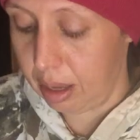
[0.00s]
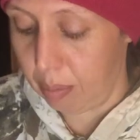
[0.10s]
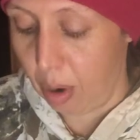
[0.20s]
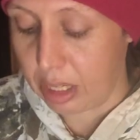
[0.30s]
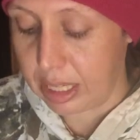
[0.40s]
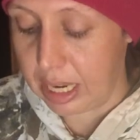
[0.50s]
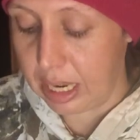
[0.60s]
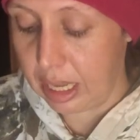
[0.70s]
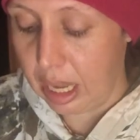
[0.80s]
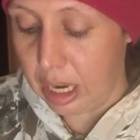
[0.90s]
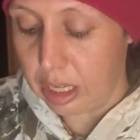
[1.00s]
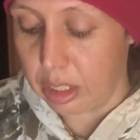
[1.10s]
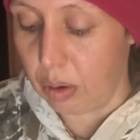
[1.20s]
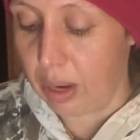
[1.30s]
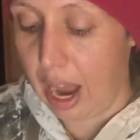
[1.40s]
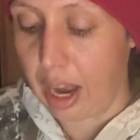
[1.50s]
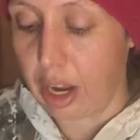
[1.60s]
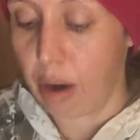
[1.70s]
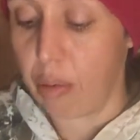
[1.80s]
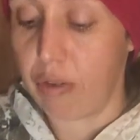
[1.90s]
Parting. So yeah,
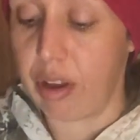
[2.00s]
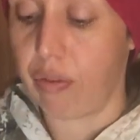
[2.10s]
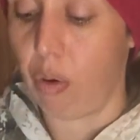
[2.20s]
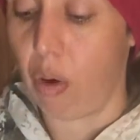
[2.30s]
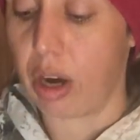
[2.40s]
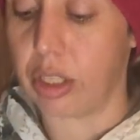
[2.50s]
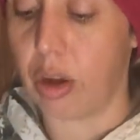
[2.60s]
you're moving forward.